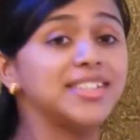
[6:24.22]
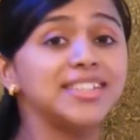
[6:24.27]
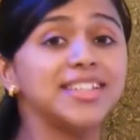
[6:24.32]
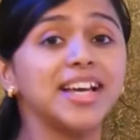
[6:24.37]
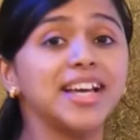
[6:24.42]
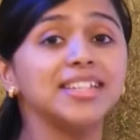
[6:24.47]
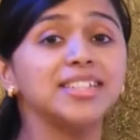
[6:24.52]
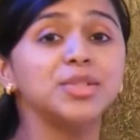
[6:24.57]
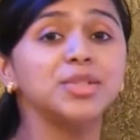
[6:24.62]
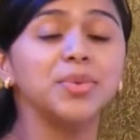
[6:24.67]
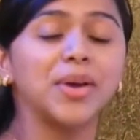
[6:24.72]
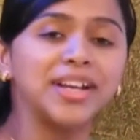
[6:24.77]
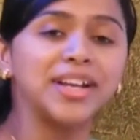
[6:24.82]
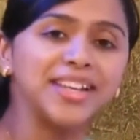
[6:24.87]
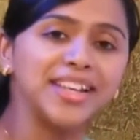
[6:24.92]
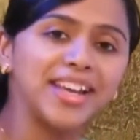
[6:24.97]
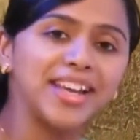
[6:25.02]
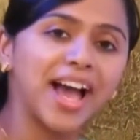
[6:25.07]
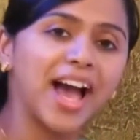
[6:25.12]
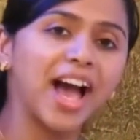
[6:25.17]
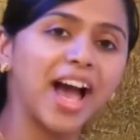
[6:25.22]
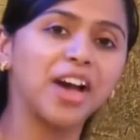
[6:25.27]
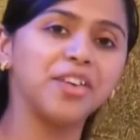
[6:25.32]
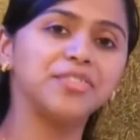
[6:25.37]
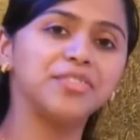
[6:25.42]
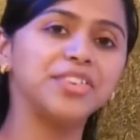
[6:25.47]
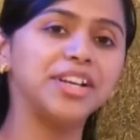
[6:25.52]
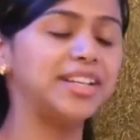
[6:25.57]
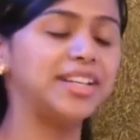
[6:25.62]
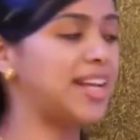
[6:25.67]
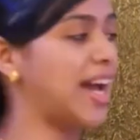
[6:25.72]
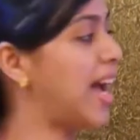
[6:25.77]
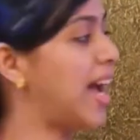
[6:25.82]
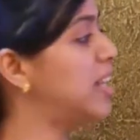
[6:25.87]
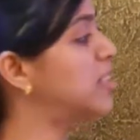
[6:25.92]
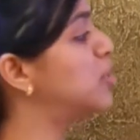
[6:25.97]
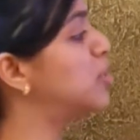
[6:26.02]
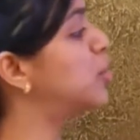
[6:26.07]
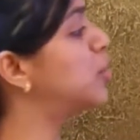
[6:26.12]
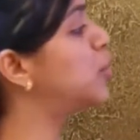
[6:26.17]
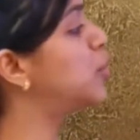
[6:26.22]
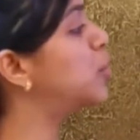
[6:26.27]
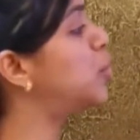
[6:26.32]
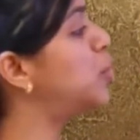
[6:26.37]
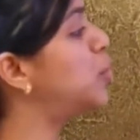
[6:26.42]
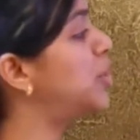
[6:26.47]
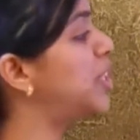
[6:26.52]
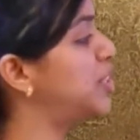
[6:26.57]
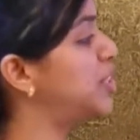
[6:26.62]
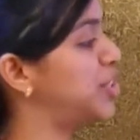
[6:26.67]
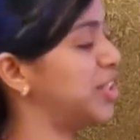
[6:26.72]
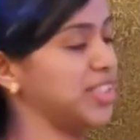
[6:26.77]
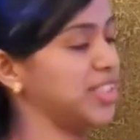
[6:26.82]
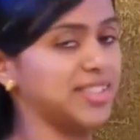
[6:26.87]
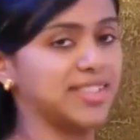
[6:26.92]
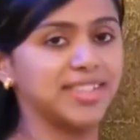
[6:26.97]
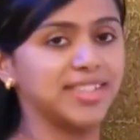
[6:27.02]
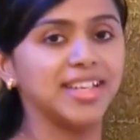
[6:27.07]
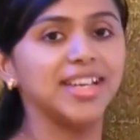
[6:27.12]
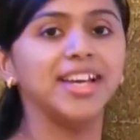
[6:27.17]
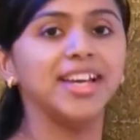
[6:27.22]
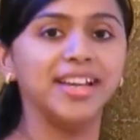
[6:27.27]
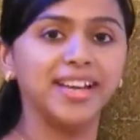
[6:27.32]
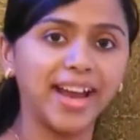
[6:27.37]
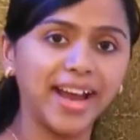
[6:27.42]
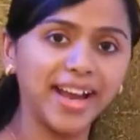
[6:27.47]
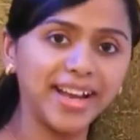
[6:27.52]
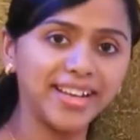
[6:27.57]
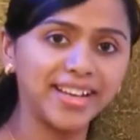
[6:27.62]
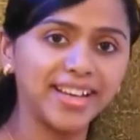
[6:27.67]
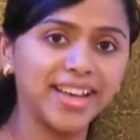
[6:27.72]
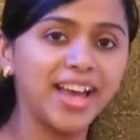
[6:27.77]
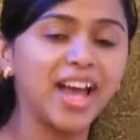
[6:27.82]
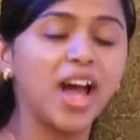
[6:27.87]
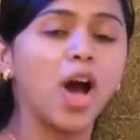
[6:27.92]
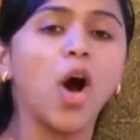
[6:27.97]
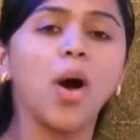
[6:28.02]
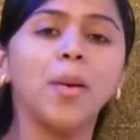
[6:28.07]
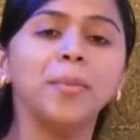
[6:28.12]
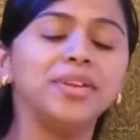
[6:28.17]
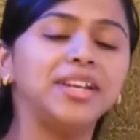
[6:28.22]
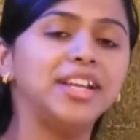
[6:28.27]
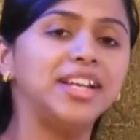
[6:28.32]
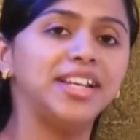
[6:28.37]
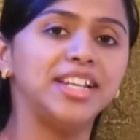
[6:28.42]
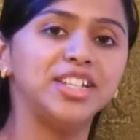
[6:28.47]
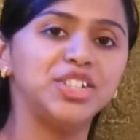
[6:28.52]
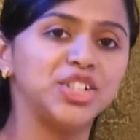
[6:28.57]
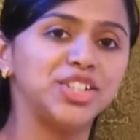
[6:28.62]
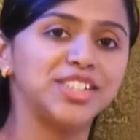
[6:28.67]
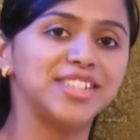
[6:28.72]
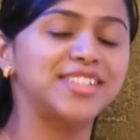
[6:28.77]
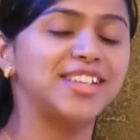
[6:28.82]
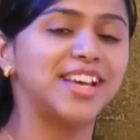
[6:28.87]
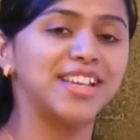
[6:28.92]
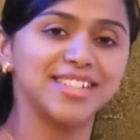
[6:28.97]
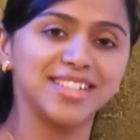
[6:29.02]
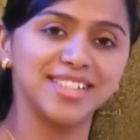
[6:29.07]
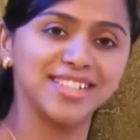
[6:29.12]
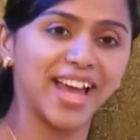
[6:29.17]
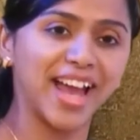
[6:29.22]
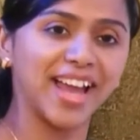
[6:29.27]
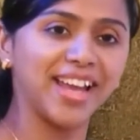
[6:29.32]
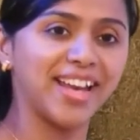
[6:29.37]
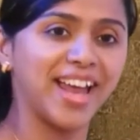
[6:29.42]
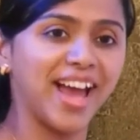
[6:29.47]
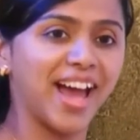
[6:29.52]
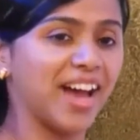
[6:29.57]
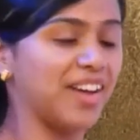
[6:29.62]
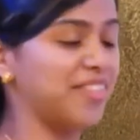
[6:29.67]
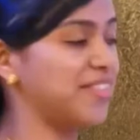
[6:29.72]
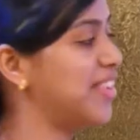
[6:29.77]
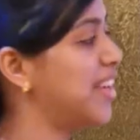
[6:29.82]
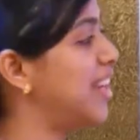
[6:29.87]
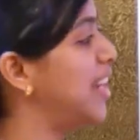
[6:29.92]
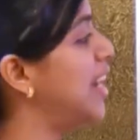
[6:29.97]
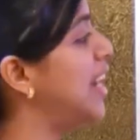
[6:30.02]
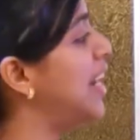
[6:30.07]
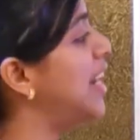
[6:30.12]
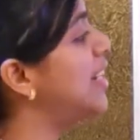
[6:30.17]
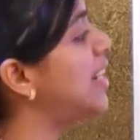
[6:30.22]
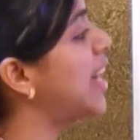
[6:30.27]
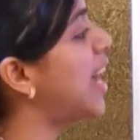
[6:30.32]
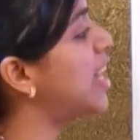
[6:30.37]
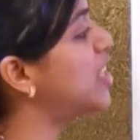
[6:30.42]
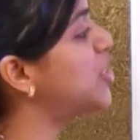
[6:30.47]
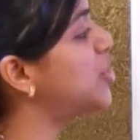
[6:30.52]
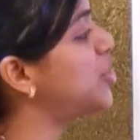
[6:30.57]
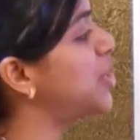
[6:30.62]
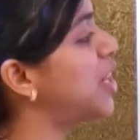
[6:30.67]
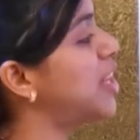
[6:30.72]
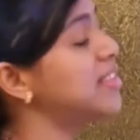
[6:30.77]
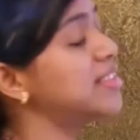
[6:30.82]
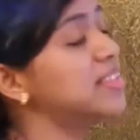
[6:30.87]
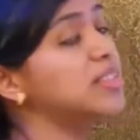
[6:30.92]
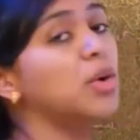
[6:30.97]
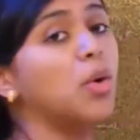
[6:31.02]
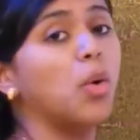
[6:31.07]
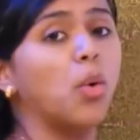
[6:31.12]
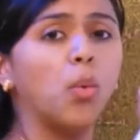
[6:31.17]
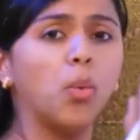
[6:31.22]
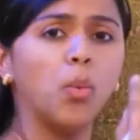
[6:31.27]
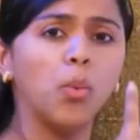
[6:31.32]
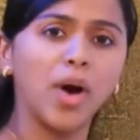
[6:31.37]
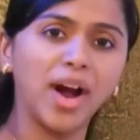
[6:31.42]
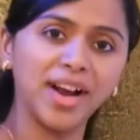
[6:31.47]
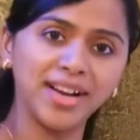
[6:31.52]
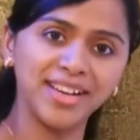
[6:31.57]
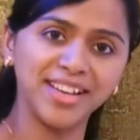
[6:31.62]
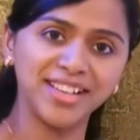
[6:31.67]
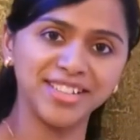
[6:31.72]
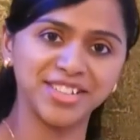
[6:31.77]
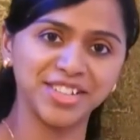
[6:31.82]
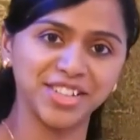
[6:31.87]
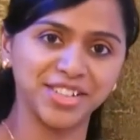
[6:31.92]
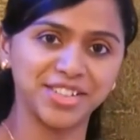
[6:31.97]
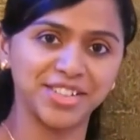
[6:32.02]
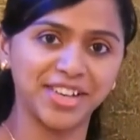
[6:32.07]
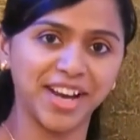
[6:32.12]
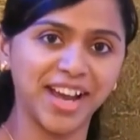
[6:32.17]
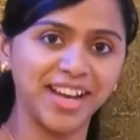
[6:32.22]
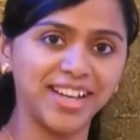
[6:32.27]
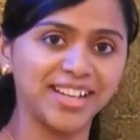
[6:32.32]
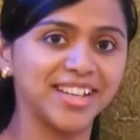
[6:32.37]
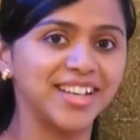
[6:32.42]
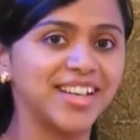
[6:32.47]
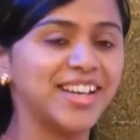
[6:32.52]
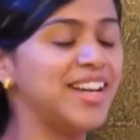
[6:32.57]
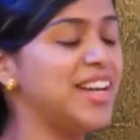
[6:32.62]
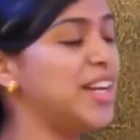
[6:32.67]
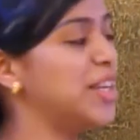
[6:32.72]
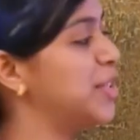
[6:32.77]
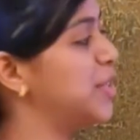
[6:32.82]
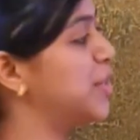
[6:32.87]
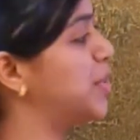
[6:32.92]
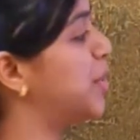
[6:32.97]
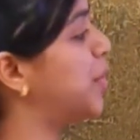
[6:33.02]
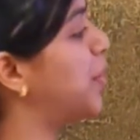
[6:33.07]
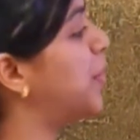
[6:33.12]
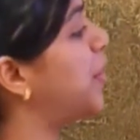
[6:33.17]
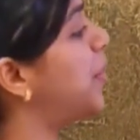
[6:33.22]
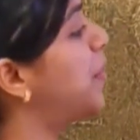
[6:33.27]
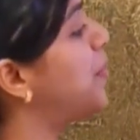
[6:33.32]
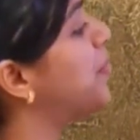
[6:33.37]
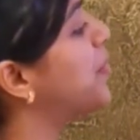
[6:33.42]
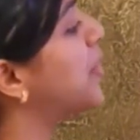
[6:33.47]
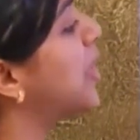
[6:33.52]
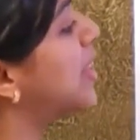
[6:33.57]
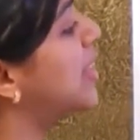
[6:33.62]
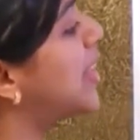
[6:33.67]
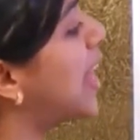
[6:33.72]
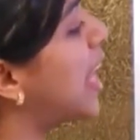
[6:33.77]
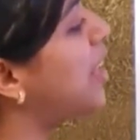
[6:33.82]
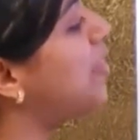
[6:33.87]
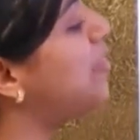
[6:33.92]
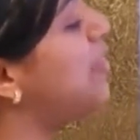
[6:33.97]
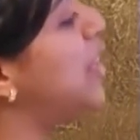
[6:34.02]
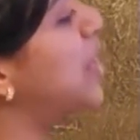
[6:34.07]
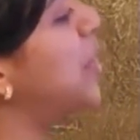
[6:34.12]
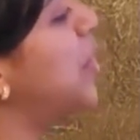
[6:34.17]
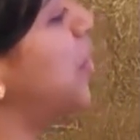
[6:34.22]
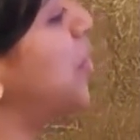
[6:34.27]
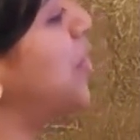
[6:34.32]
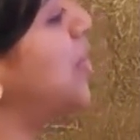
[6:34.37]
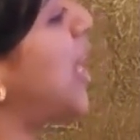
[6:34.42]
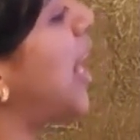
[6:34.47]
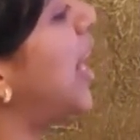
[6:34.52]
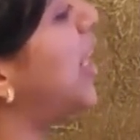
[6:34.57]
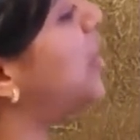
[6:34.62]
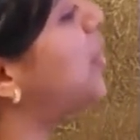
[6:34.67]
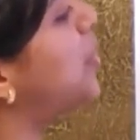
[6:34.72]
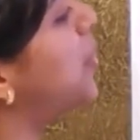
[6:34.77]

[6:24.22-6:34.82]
does 20 have? It has 2 digits, right? How many digits does 9 have? It has just 1 digit, right? So then we know that